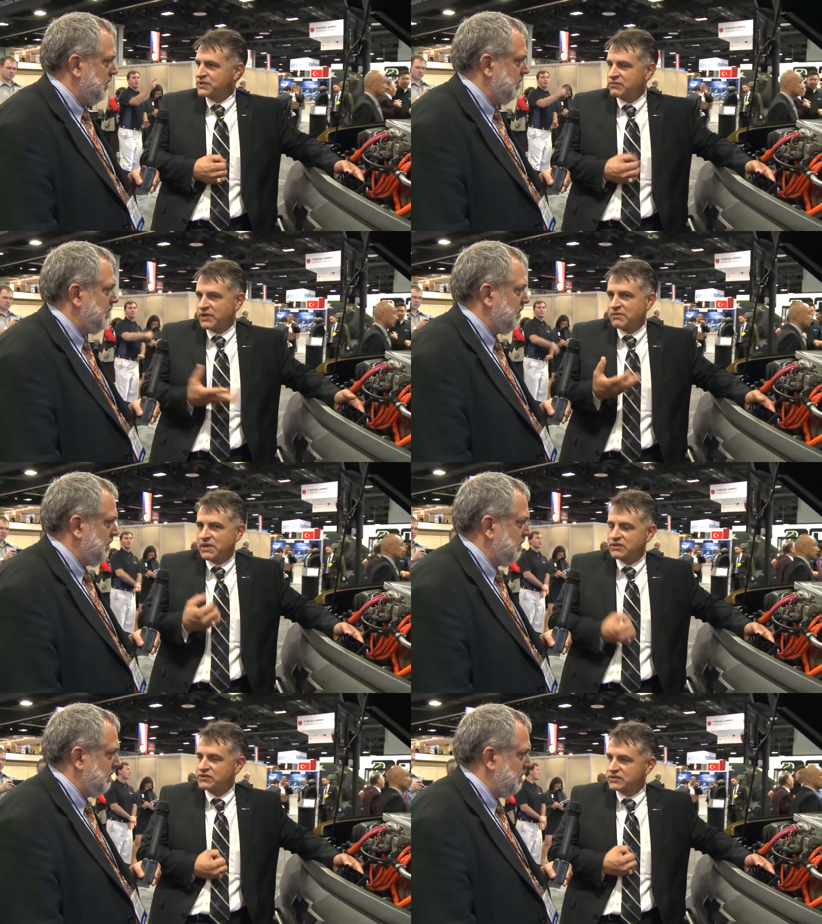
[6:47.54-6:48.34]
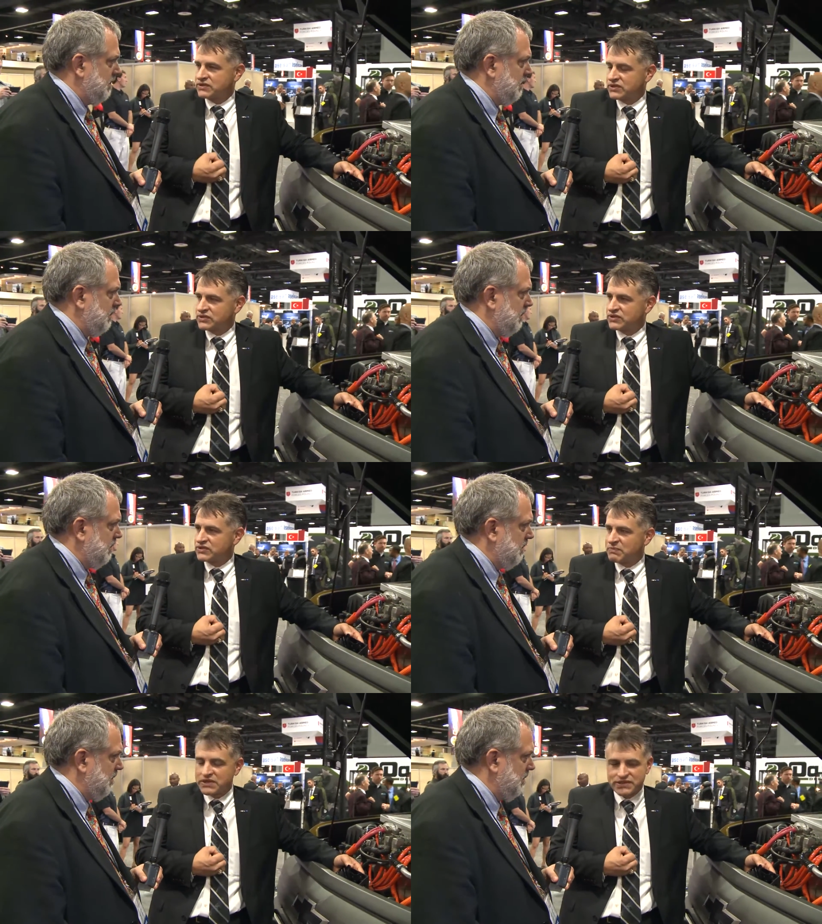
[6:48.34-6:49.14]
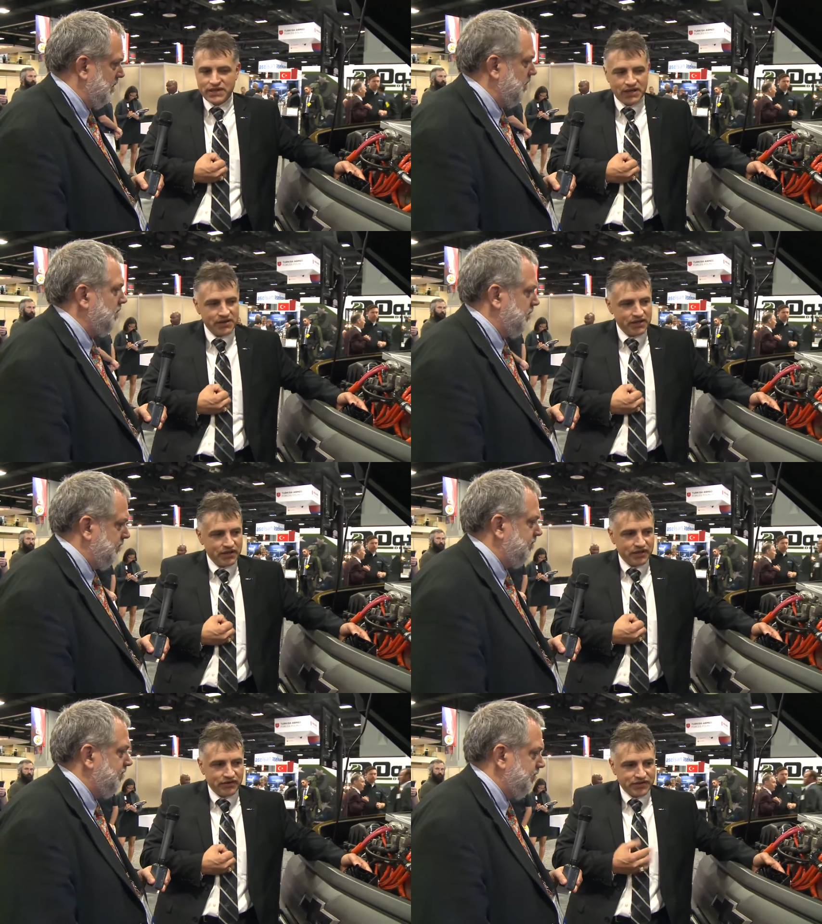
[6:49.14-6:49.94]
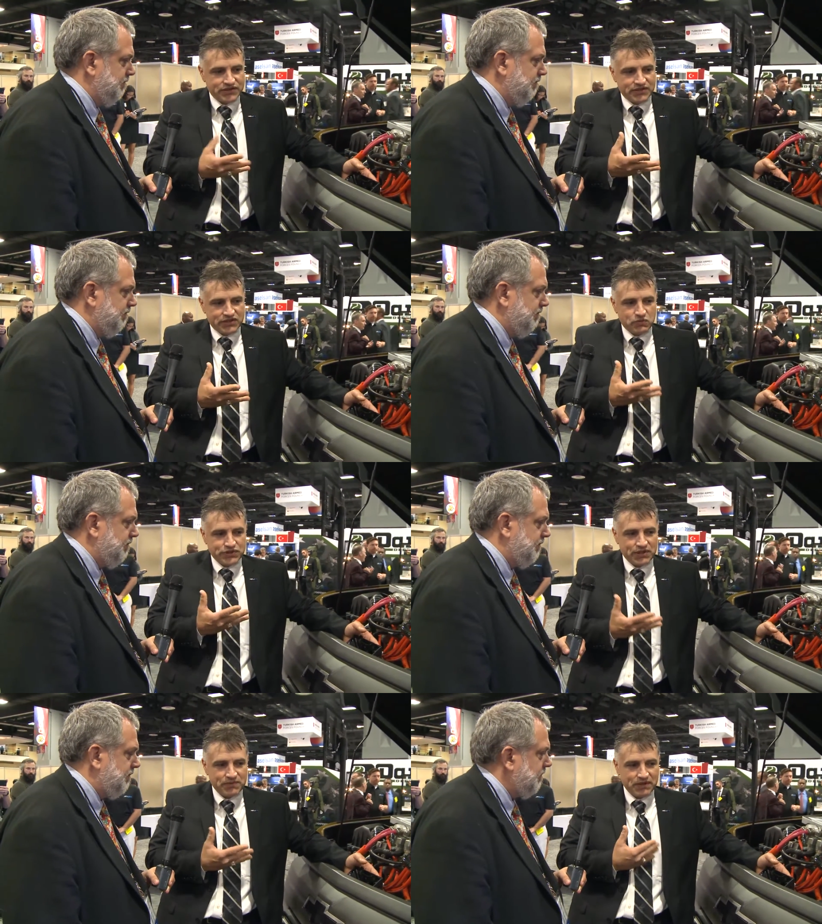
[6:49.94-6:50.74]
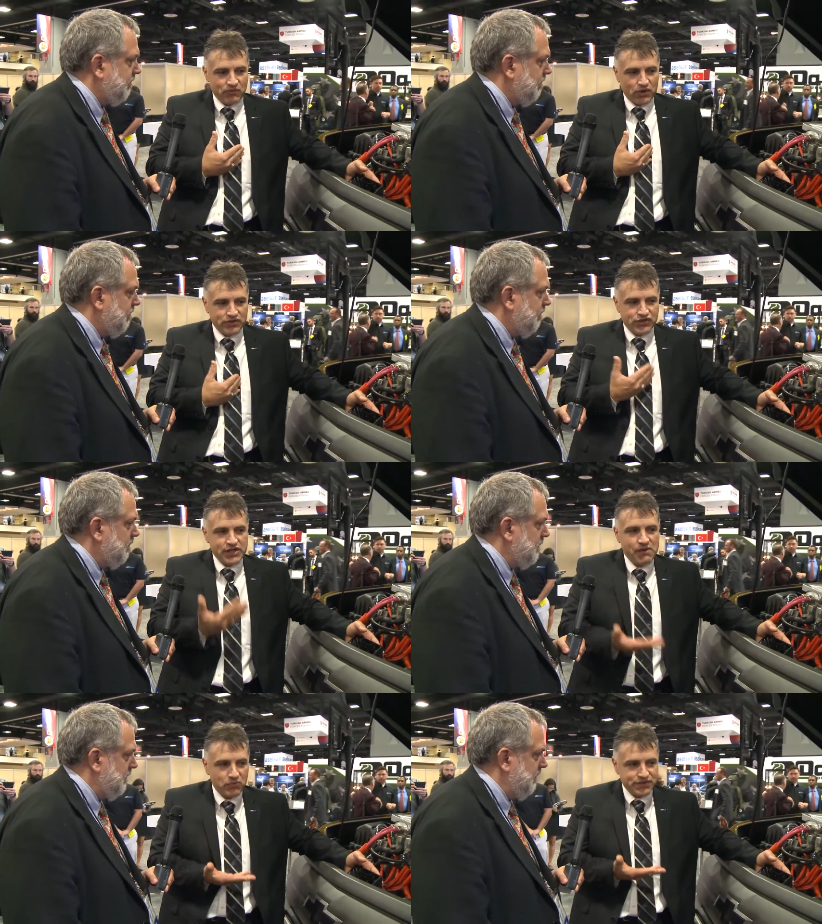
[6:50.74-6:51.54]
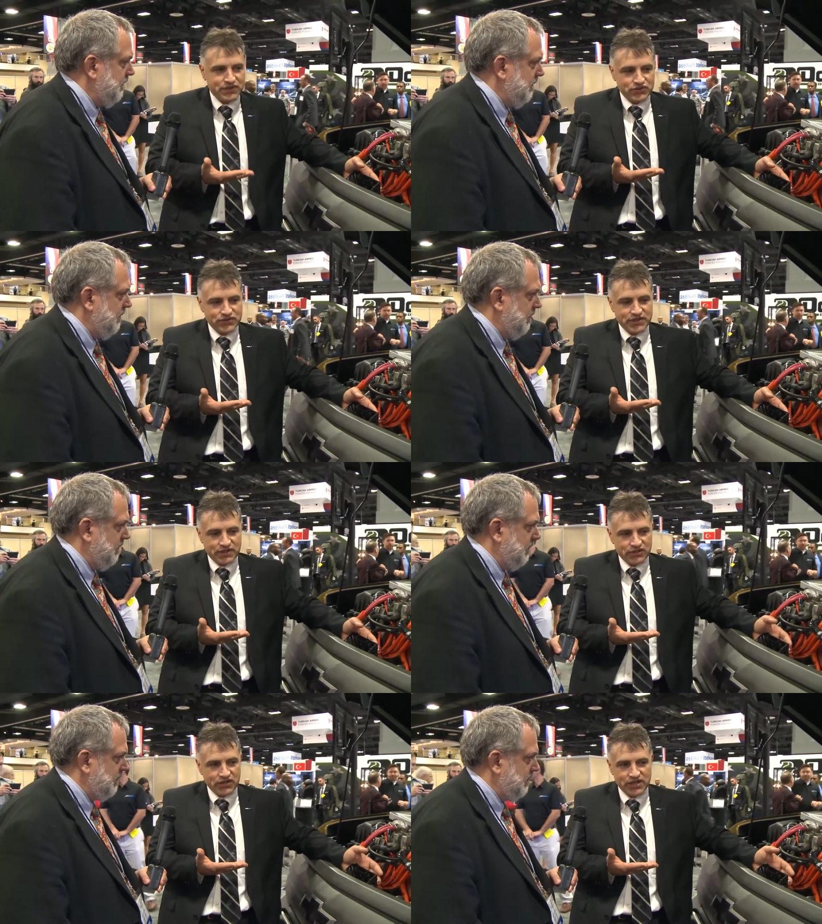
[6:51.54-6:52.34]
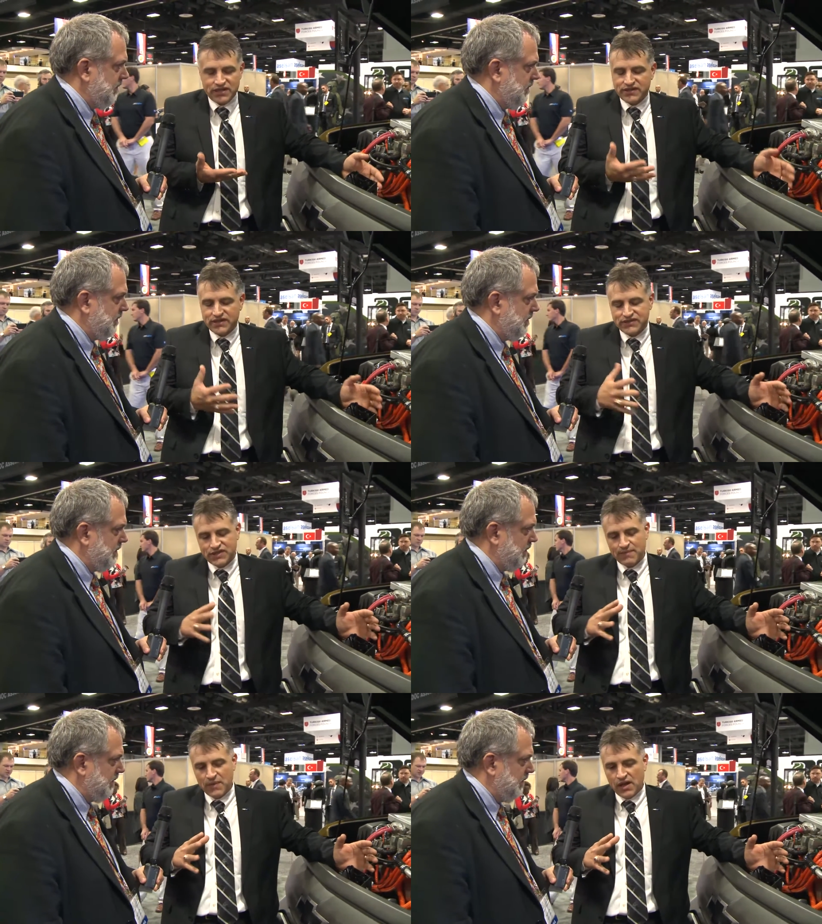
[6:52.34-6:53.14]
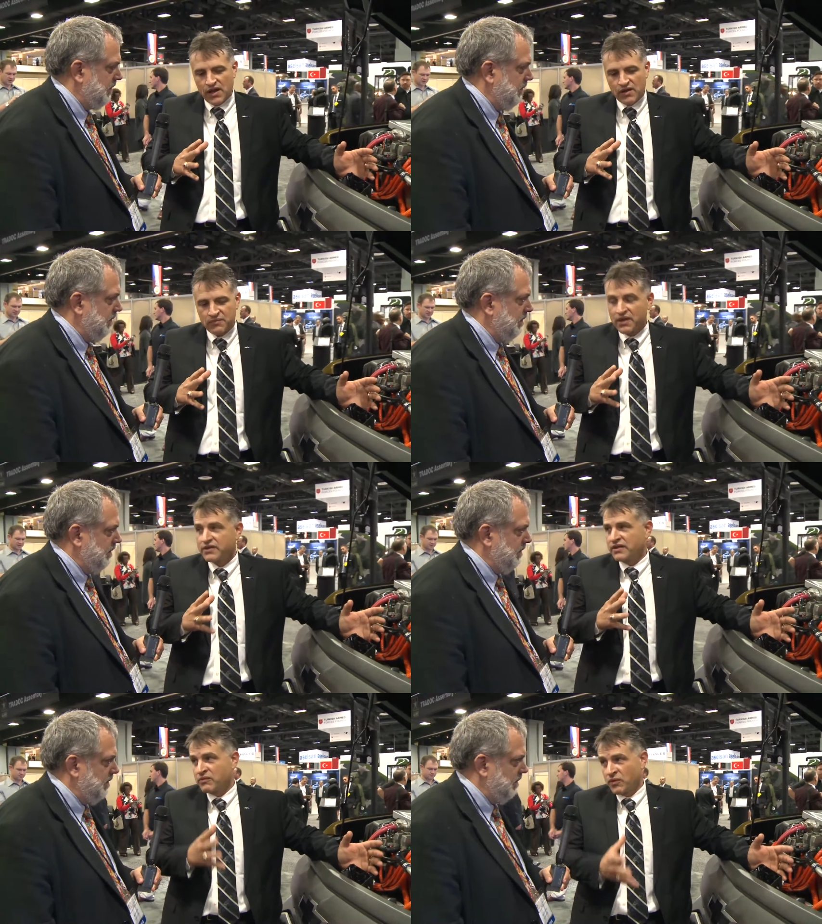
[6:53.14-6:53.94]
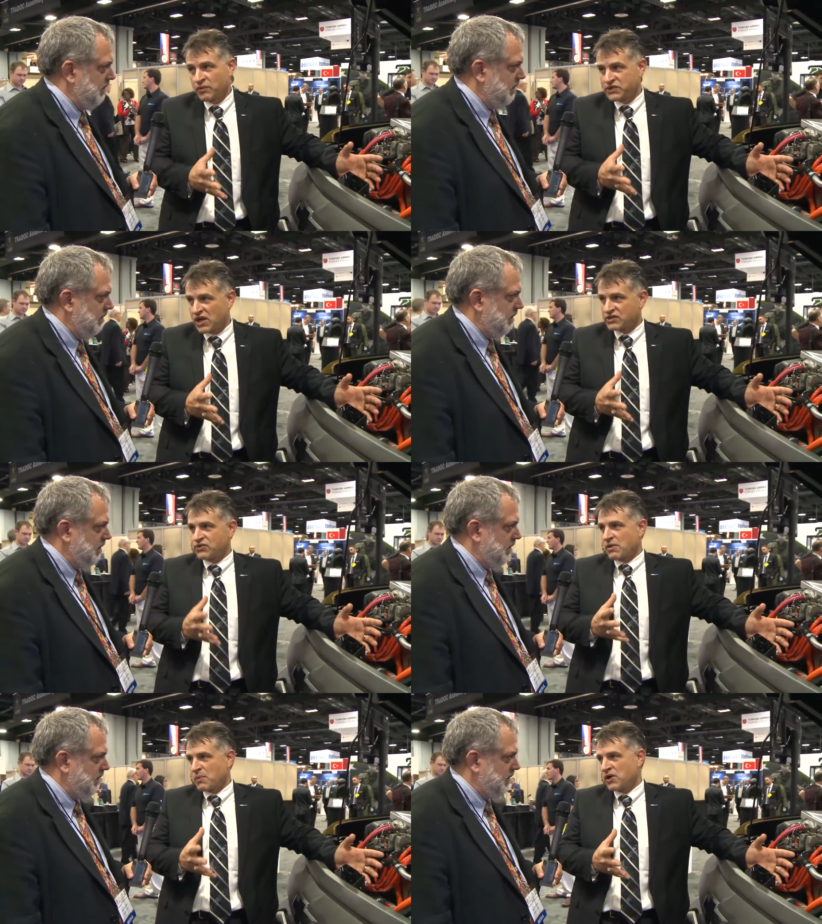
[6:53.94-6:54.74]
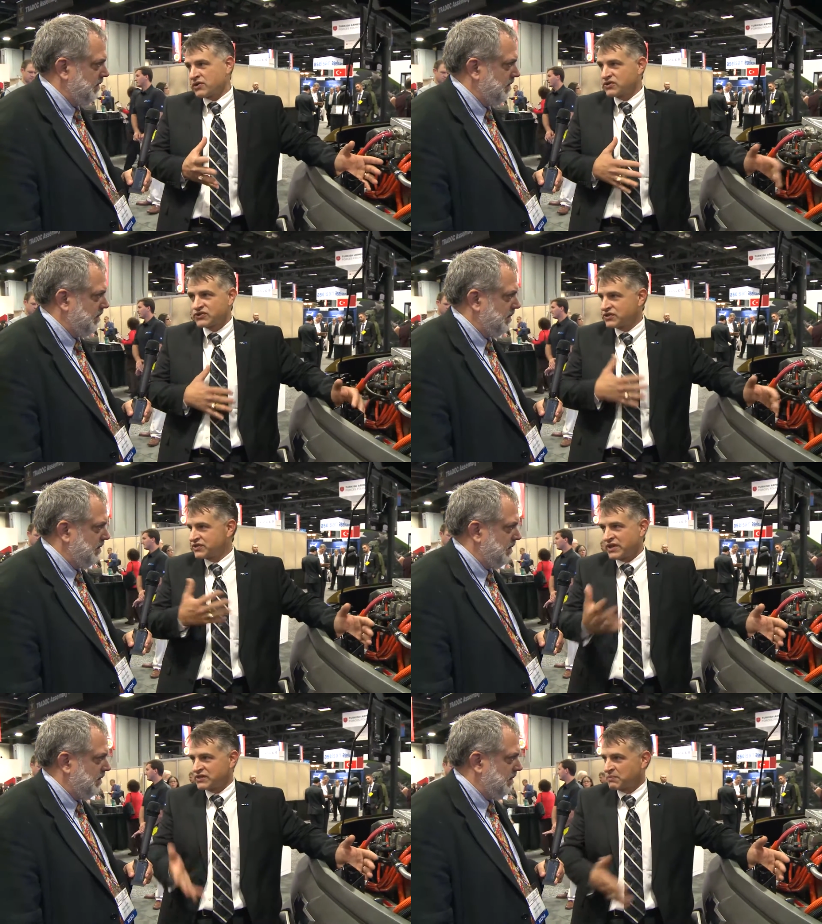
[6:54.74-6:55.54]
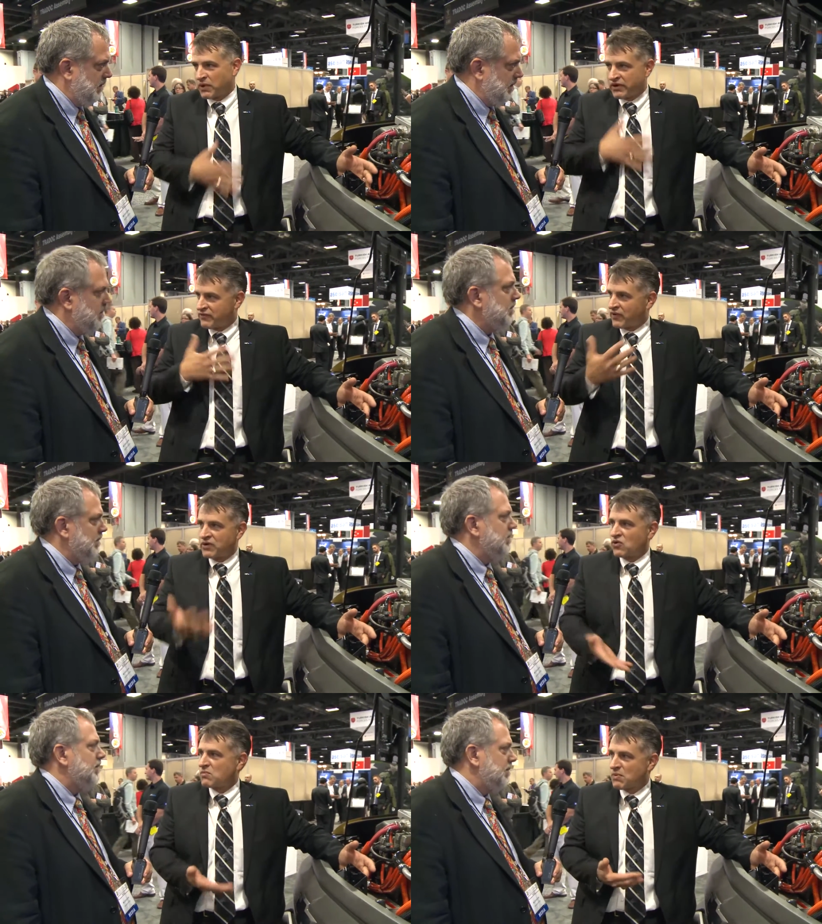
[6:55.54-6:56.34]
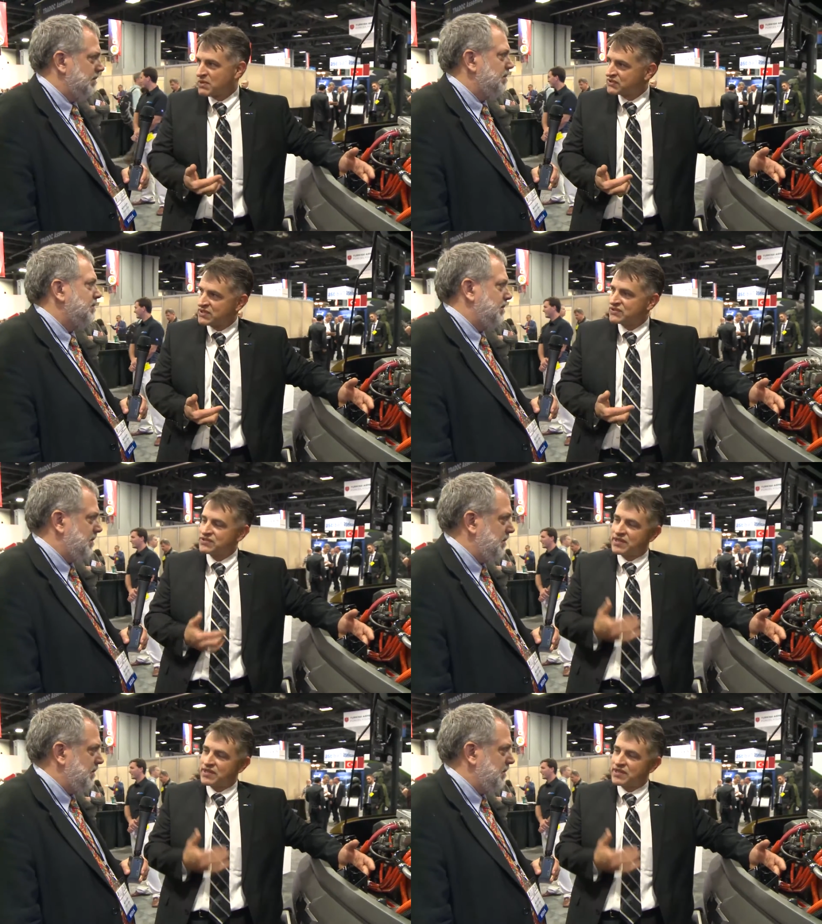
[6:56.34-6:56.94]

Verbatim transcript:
Speaker 1: and we can make those decisions. But uh, you know, this, this was something where GM was interested in looking at this. Um, that when we talked to our partners just as part of our normal business,